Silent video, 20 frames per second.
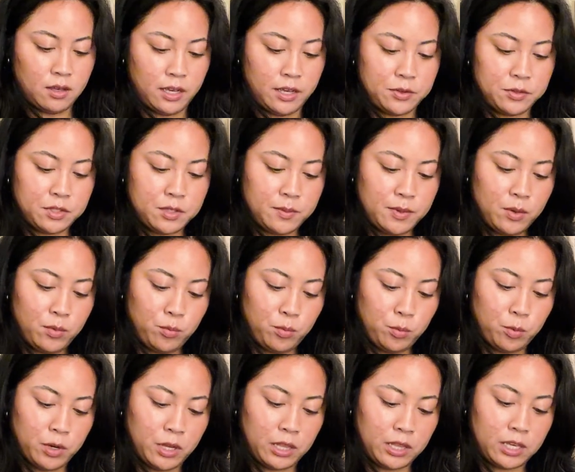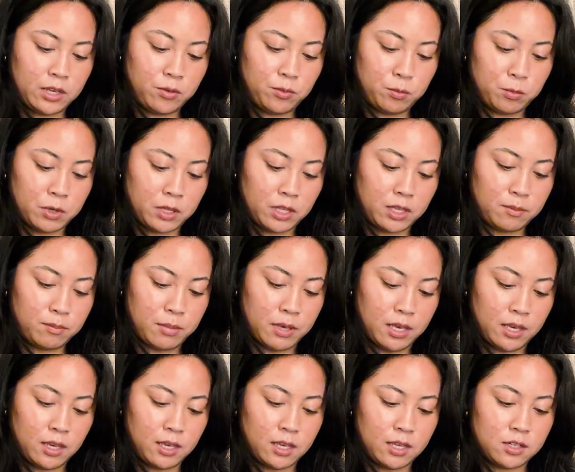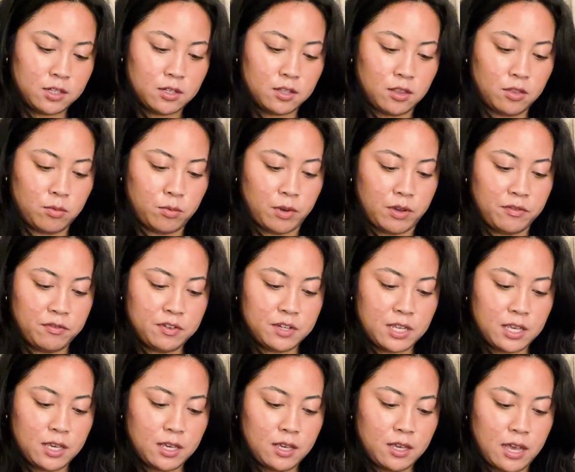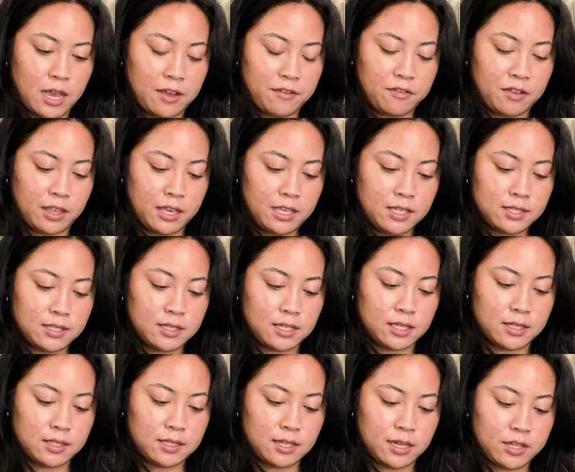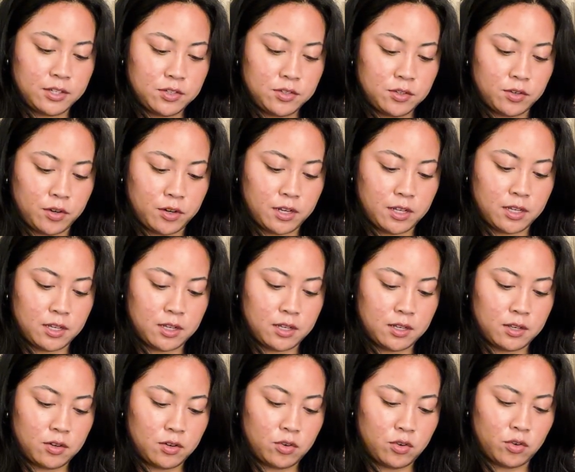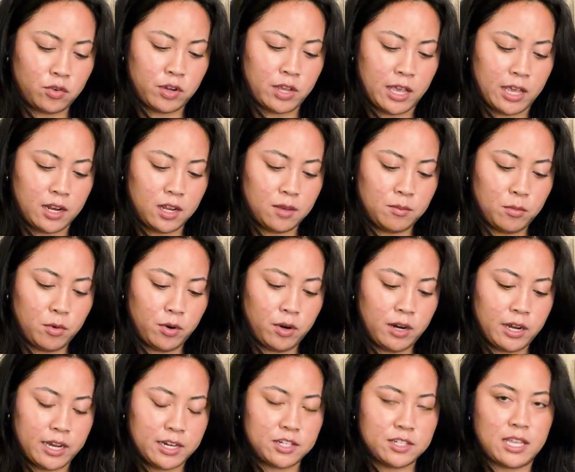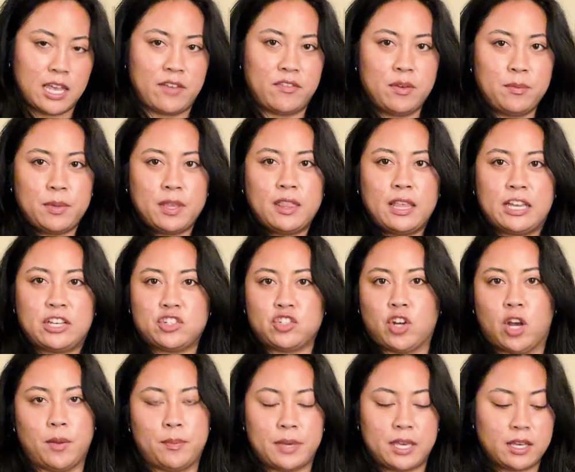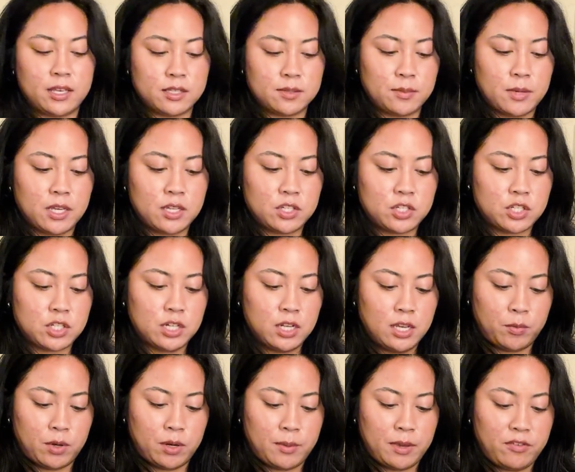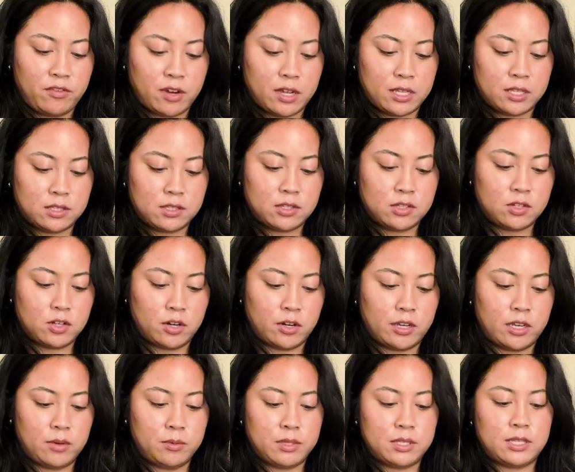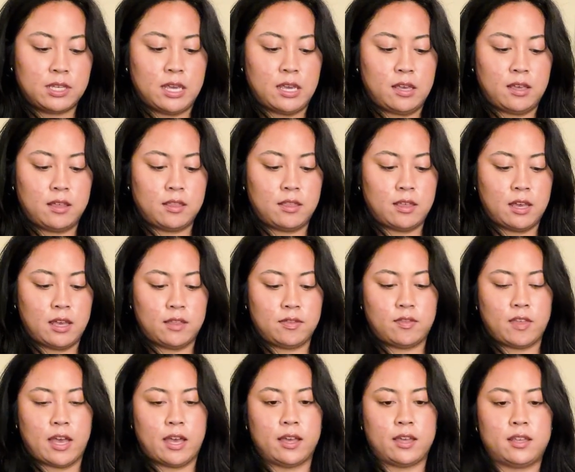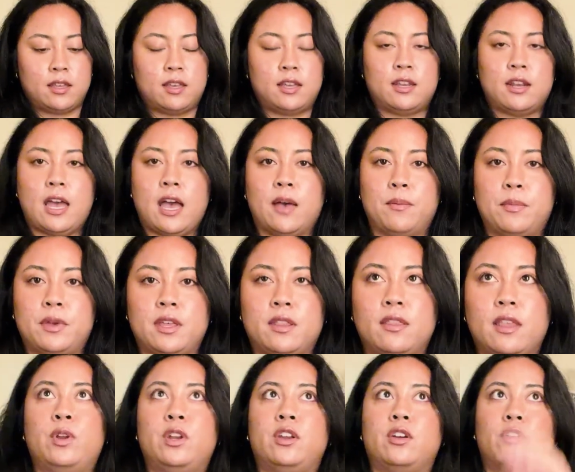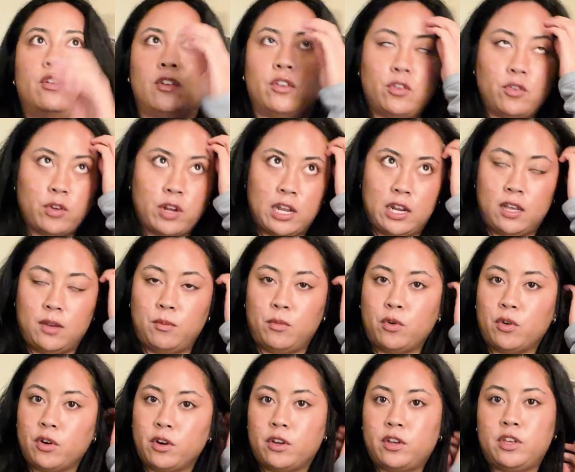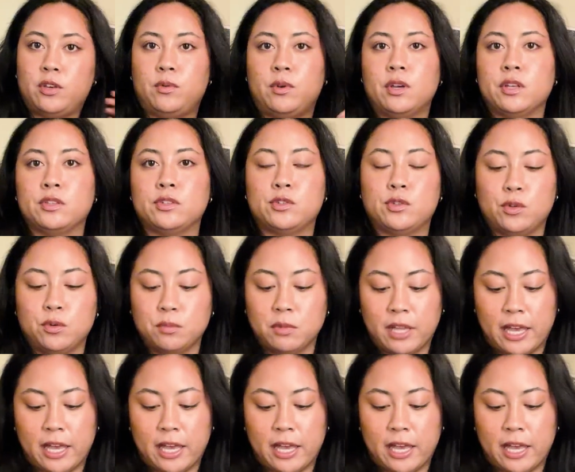I used to be really, really big into thrifting. I feel like since I started creating more, I just haven't been like shopping as much. One of my friends, Daria, was saying that that can happen when you're creating more, you consume